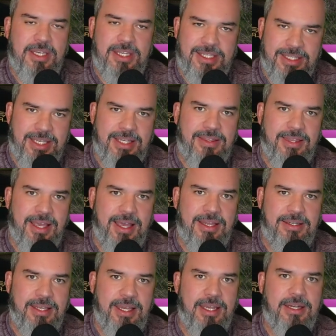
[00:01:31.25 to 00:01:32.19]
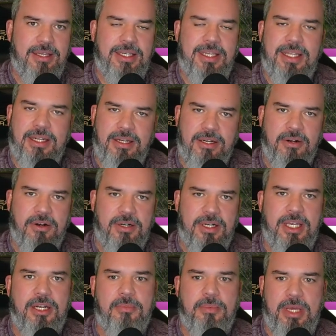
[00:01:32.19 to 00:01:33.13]
get that data, get it in our
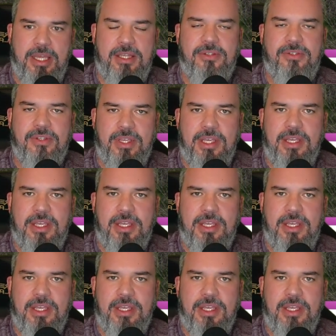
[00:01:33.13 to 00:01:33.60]
database,